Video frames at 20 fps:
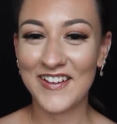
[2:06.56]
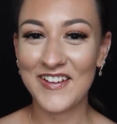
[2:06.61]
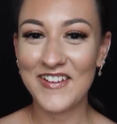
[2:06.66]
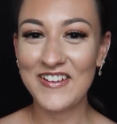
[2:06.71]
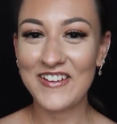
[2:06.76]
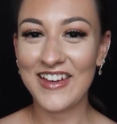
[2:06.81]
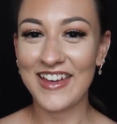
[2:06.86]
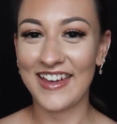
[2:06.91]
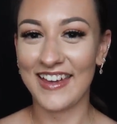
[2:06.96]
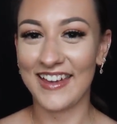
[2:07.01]

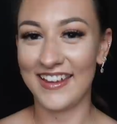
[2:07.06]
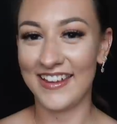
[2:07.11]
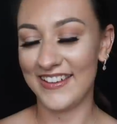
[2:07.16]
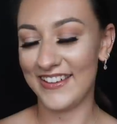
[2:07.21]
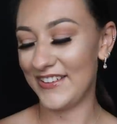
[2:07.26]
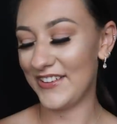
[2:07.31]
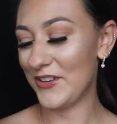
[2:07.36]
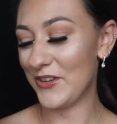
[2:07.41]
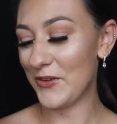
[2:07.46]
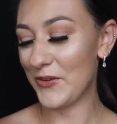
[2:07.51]
Okay,
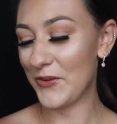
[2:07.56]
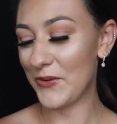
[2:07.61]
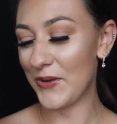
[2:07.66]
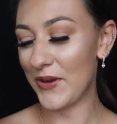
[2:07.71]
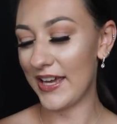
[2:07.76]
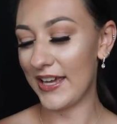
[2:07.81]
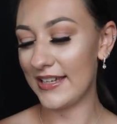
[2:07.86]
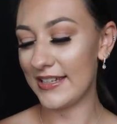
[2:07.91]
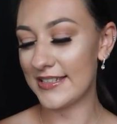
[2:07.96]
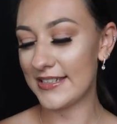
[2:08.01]

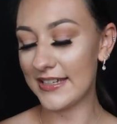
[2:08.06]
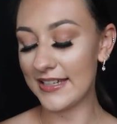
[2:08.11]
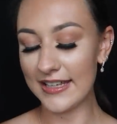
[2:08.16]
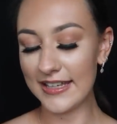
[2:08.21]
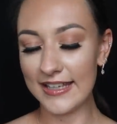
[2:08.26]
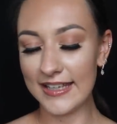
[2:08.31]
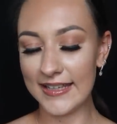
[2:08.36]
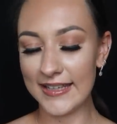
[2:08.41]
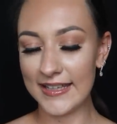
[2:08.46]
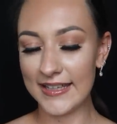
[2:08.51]
great.
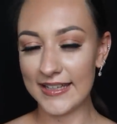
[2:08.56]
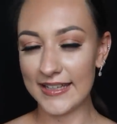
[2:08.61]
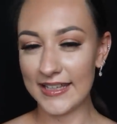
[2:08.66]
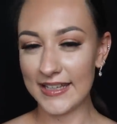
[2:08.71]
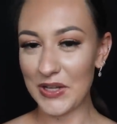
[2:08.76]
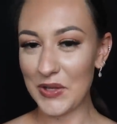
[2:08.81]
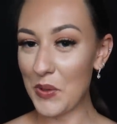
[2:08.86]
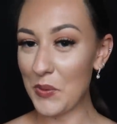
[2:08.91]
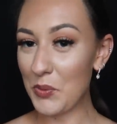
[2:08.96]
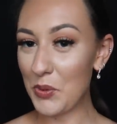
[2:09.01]

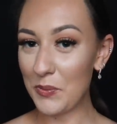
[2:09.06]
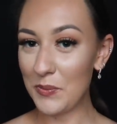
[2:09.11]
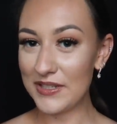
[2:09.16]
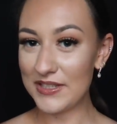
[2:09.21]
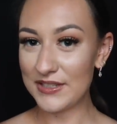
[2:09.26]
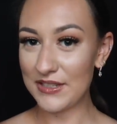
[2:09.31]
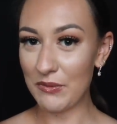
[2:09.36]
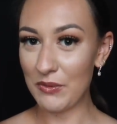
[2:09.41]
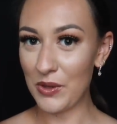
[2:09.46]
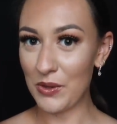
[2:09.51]
I
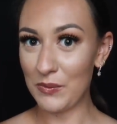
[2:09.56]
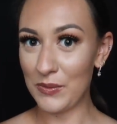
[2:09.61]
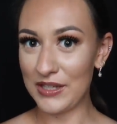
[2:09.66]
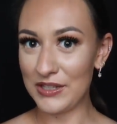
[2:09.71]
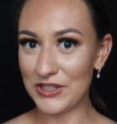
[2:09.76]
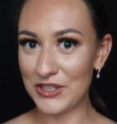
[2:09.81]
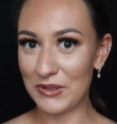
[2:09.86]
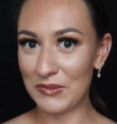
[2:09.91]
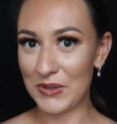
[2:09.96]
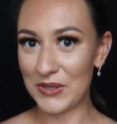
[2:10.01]
promise I won't be
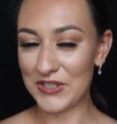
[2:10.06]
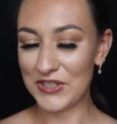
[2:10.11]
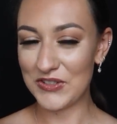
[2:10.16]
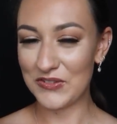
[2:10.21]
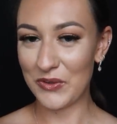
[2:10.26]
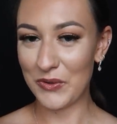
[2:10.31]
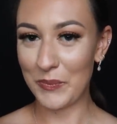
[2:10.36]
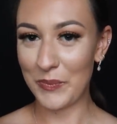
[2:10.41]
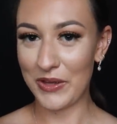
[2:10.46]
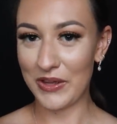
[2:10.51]
too much
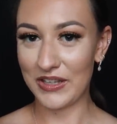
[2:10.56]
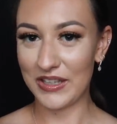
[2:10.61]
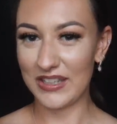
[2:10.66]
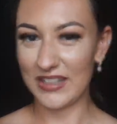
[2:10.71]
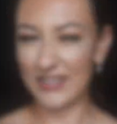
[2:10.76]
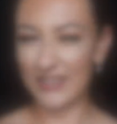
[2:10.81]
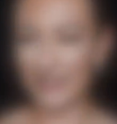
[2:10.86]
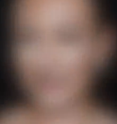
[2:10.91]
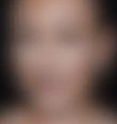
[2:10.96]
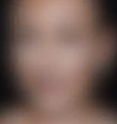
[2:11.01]
of a
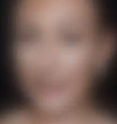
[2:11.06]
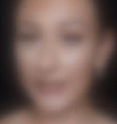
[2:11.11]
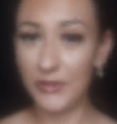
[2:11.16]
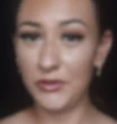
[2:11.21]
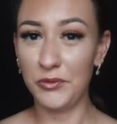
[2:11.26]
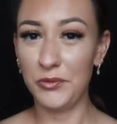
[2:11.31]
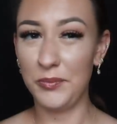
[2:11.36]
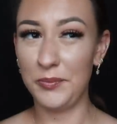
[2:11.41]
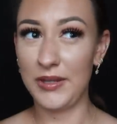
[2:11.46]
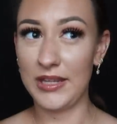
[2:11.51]
burden. It
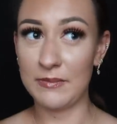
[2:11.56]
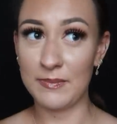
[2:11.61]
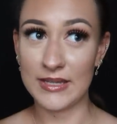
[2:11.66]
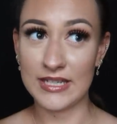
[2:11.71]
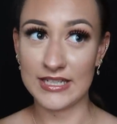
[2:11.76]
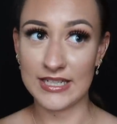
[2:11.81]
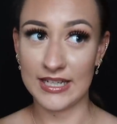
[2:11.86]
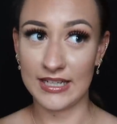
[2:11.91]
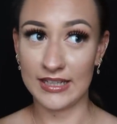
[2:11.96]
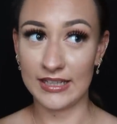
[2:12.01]
will maybe
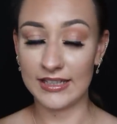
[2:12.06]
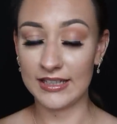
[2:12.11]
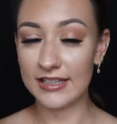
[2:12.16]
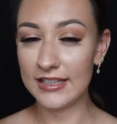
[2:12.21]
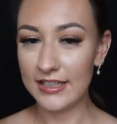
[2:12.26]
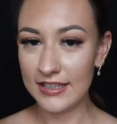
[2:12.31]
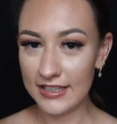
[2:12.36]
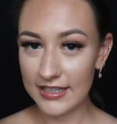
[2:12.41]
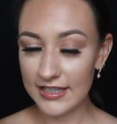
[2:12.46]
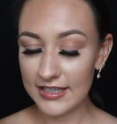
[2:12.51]
take
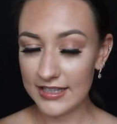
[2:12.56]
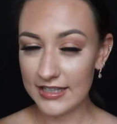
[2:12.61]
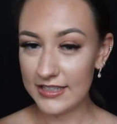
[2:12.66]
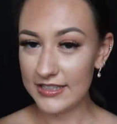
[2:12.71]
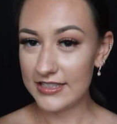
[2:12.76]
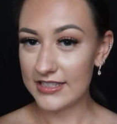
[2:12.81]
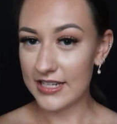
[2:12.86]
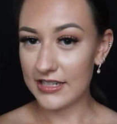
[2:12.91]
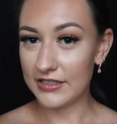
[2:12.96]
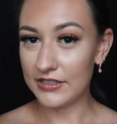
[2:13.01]

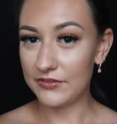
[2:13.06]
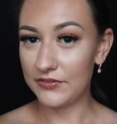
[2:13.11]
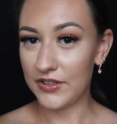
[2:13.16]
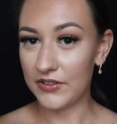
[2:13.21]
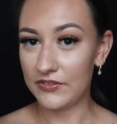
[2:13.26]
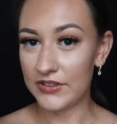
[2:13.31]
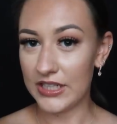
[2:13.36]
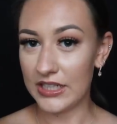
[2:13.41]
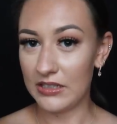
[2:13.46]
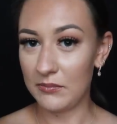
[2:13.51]
10 to
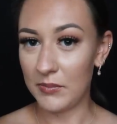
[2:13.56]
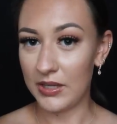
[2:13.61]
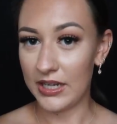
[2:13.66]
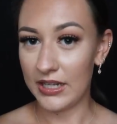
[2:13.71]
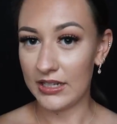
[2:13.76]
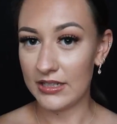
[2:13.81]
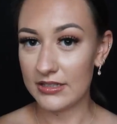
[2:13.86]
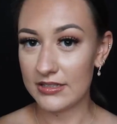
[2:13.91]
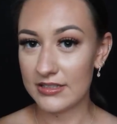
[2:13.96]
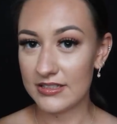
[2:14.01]
15
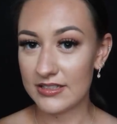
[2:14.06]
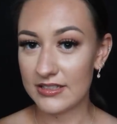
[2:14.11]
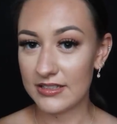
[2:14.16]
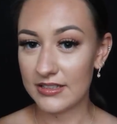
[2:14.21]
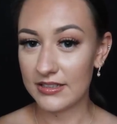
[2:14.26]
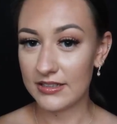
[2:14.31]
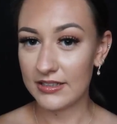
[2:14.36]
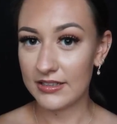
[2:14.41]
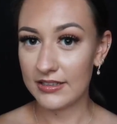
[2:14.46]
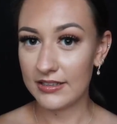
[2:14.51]
minutes.
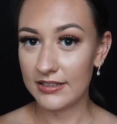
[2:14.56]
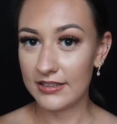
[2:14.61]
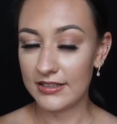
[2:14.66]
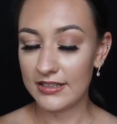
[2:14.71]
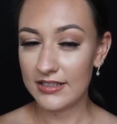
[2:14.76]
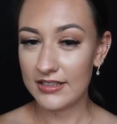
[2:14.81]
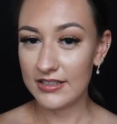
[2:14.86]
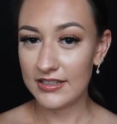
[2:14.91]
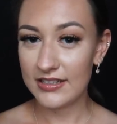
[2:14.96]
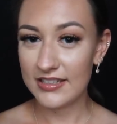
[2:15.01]

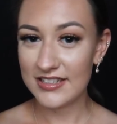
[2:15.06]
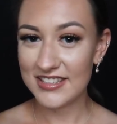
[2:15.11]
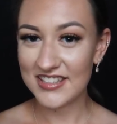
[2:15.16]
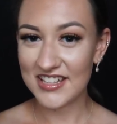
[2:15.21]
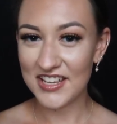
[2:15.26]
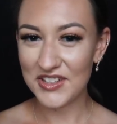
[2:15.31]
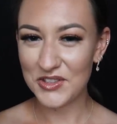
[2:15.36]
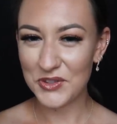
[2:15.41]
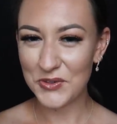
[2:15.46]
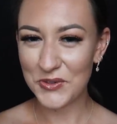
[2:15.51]
Is
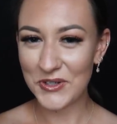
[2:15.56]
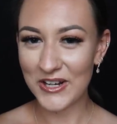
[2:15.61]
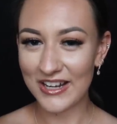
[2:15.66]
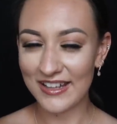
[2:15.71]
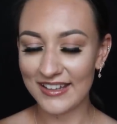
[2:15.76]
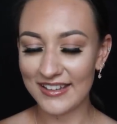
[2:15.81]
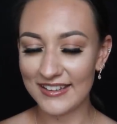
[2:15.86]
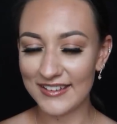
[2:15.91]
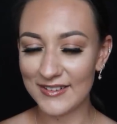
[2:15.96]
that alright?